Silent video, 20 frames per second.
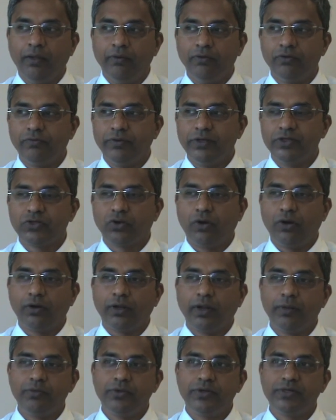A very
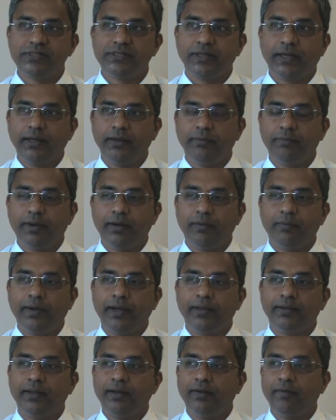short time to decide, but
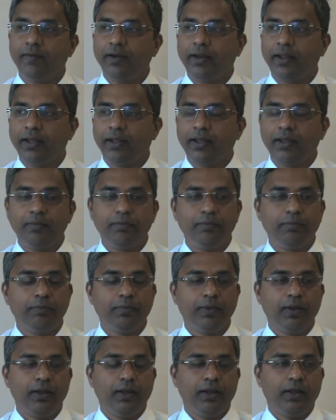by then when I came,
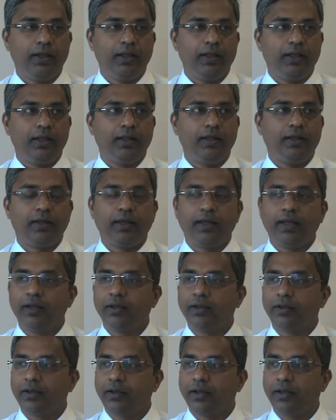
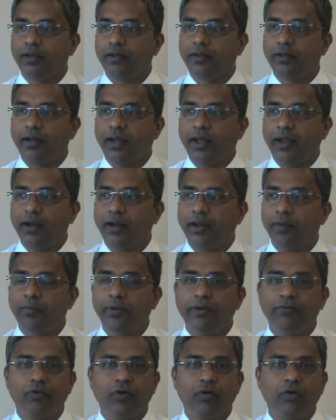I had
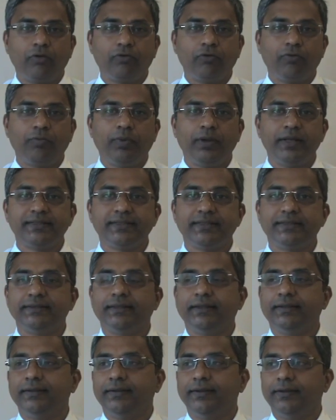applied for a lot of places
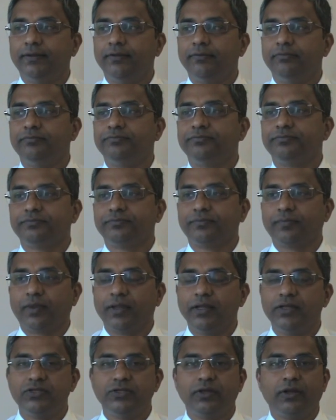in
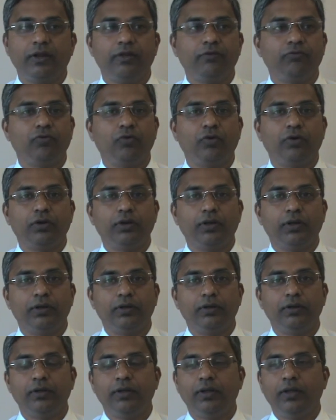Chennai
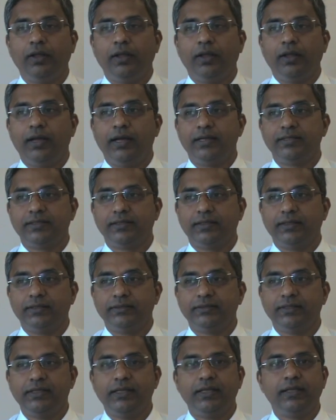for as
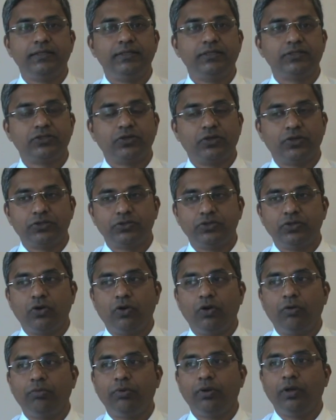a senior registrar's
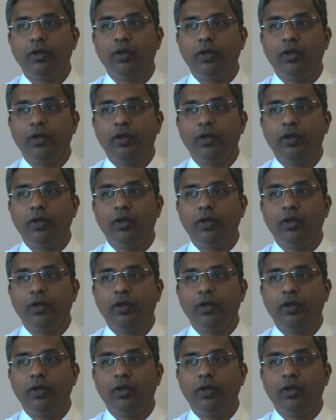job.